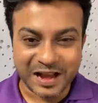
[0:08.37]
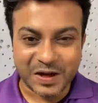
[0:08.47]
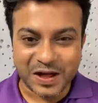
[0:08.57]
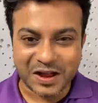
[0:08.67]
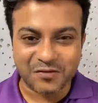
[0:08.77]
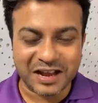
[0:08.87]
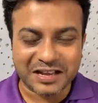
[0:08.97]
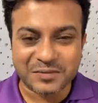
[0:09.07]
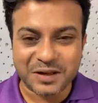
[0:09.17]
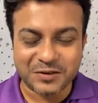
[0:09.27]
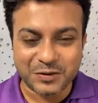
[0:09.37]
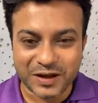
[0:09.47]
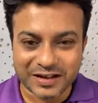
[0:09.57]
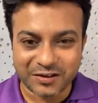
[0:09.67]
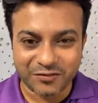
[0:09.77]
Hello and welcome
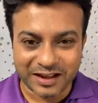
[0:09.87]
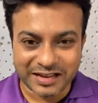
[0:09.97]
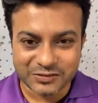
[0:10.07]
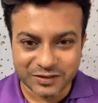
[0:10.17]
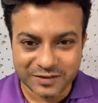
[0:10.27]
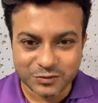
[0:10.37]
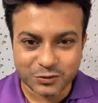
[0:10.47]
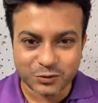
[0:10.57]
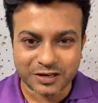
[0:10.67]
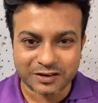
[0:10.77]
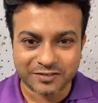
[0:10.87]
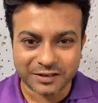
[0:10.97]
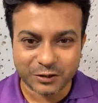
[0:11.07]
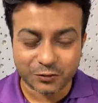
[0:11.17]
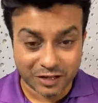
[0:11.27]
everyone in Wellness Wave tutorial
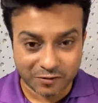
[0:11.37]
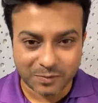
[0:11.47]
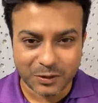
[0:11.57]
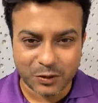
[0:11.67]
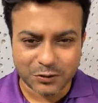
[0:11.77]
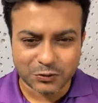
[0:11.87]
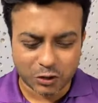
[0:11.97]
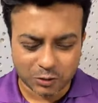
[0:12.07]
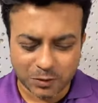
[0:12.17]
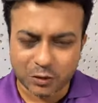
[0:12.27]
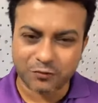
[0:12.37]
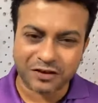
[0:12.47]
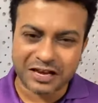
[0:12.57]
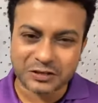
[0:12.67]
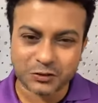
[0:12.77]
video where we'll be going to talk about a
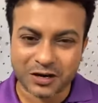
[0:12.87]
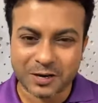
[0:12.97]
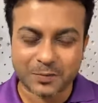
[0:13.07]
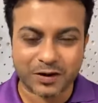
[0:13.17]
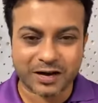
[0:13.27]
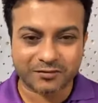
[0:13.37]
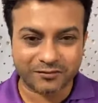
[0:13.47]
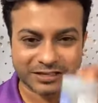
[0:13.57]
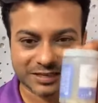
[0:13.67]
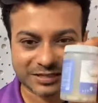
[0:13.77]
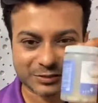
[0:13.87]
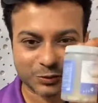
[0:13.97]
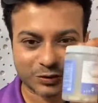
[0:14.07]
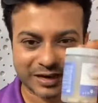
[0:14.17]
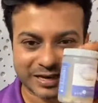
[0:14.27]
very solid product which
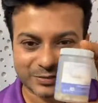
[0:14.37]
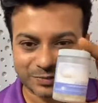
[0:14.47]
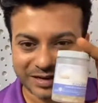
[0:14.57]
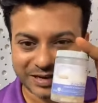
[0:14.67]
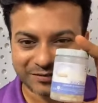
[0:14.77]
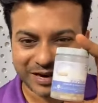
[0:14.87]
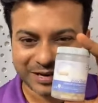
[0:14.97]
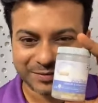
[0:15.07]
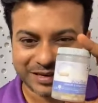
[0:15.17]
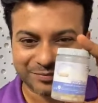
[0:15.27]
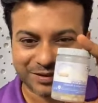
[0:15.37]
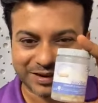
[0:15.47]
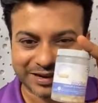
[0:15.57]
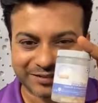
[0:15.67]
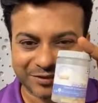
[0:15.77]
is known as multivitamin and
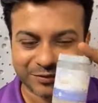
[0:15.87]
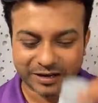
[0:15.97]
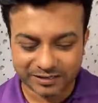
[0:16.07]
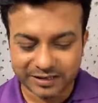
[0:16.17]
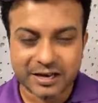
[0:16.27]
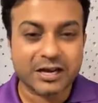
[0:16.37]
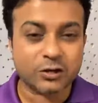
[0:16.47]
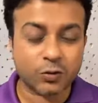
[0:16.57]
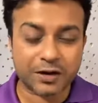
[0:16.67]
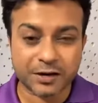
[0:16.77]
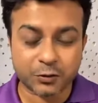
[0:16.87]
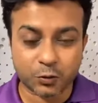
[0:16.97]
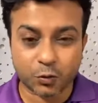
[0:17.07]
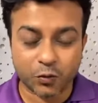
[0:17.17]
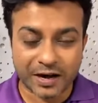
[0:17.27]
mineral everyone.
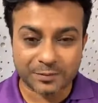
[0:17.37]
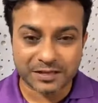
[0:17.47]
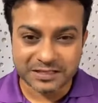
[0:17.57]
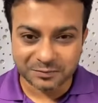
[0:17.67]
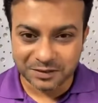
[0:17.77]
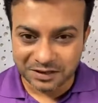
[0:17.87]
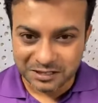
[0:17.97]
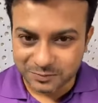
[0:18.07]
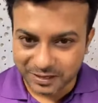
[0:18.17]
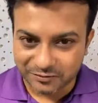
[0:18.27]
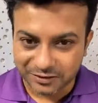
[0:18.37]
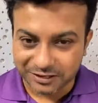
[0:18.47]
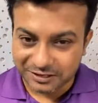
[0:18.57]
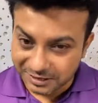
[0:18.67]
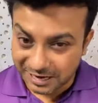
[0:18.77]
22 vitamins and minerals benefit.